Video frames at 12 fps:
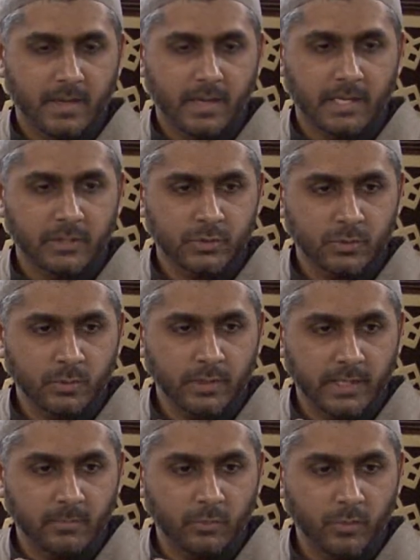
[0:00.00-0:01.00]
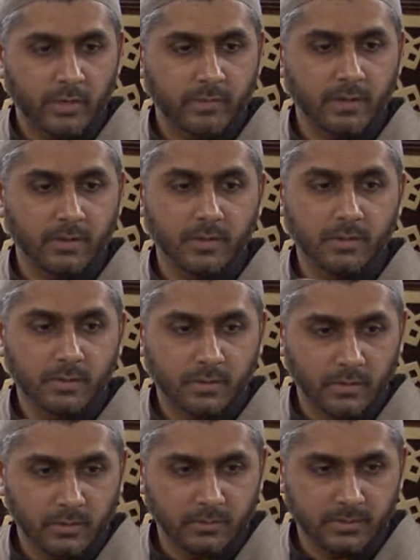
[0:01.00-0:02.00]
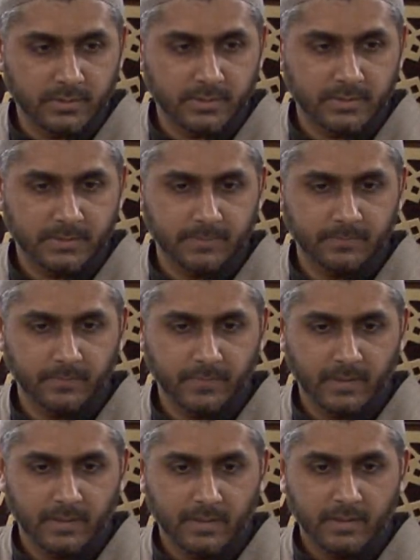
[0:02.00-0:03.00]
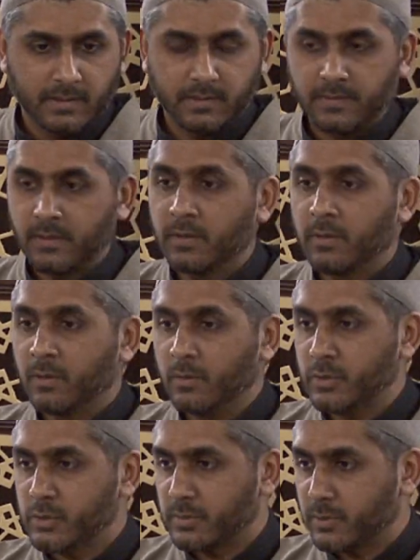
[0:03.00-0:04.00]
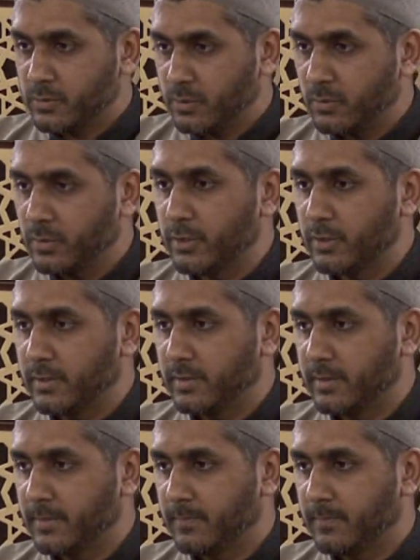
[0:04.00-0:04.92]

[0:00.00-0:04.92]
I saw him wearing good clothes. The clothes were so good.